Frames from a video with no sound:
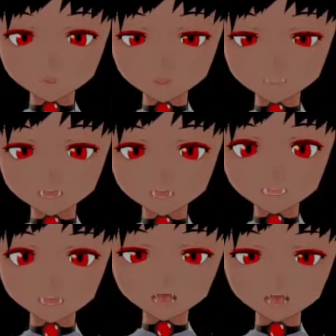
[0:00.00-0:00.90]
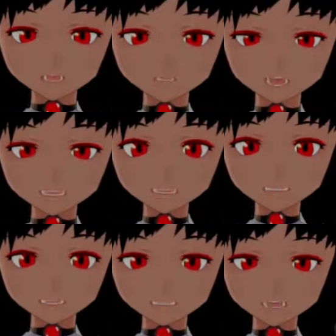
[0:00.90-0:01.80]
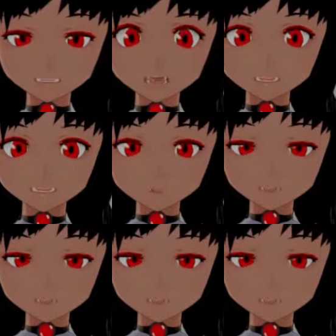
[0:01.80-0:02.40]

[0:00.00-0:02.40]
was then my sister's last year